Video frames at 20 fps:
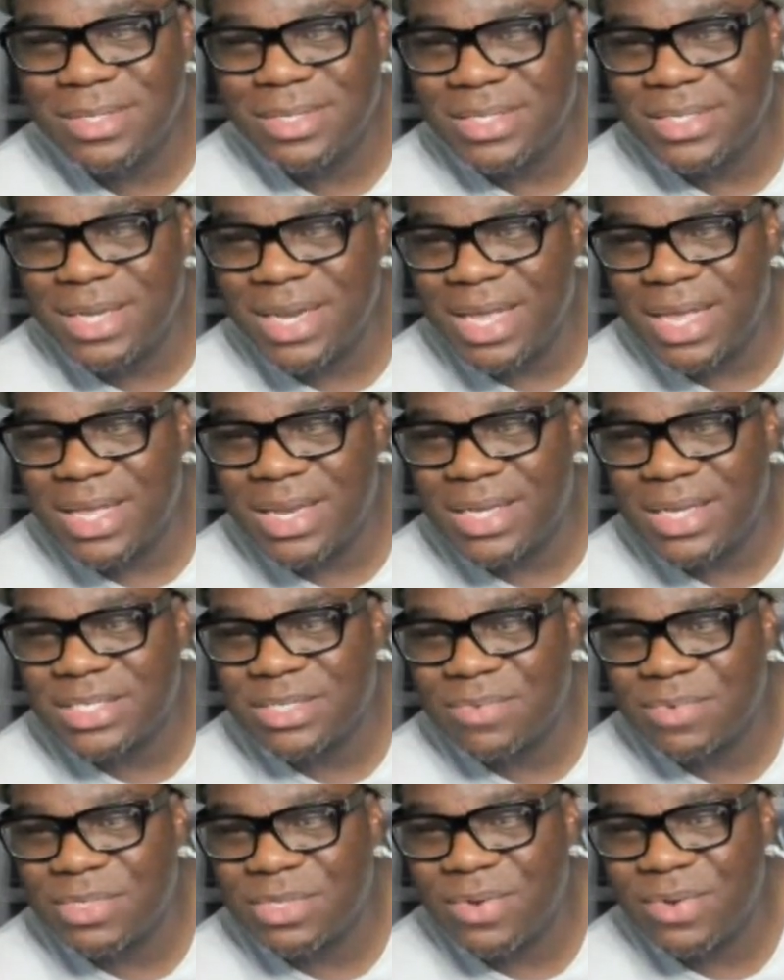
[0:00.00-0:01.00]
said that
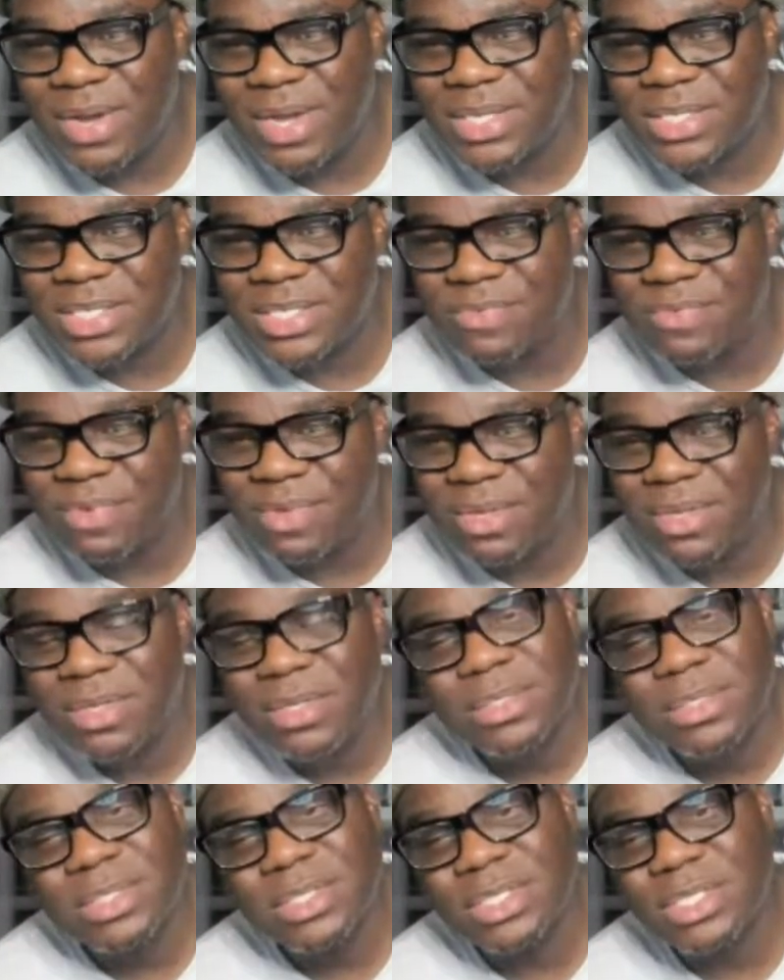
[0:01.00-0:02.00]
collection was crazy.
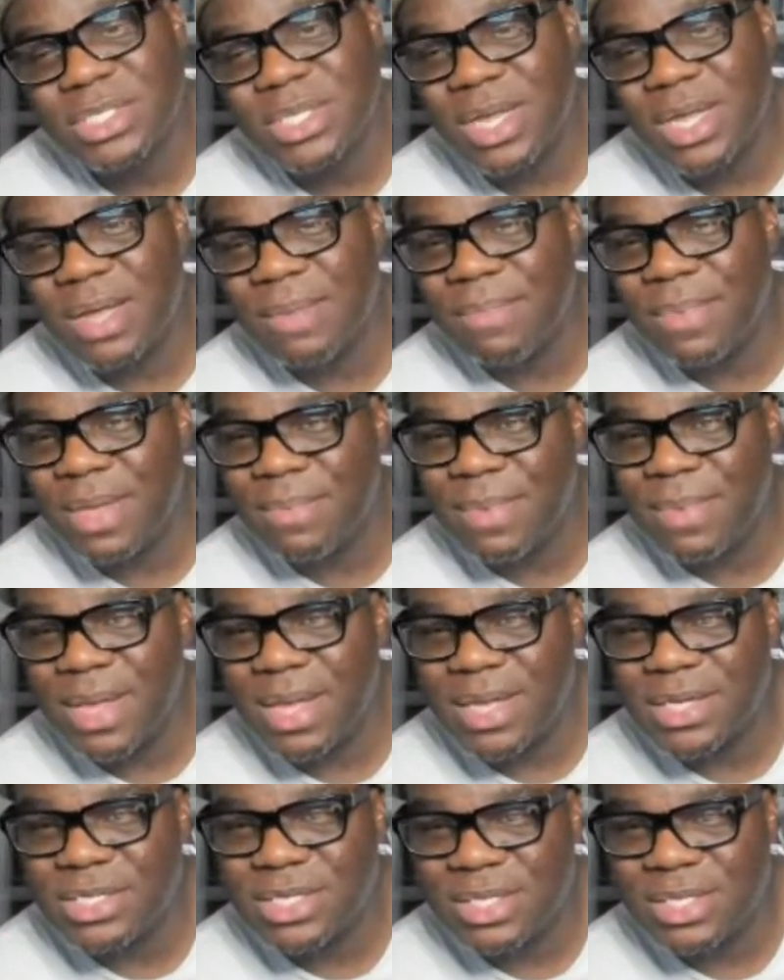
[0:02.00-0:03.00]
Shit, I bet, man. I
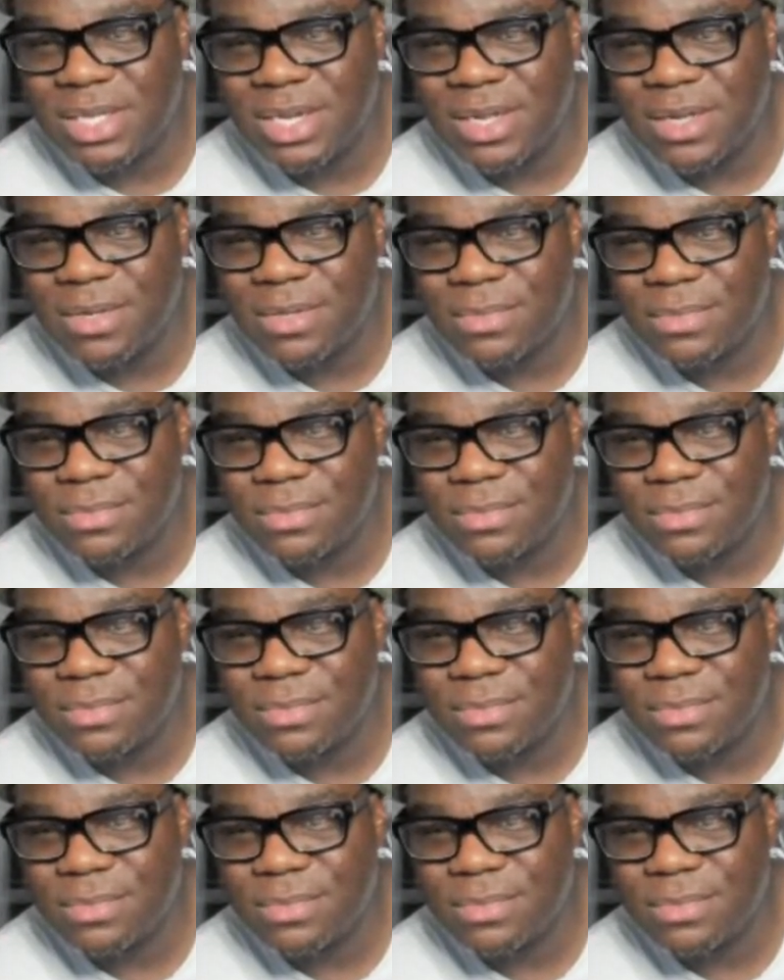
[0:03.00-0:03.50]
gotta check that out.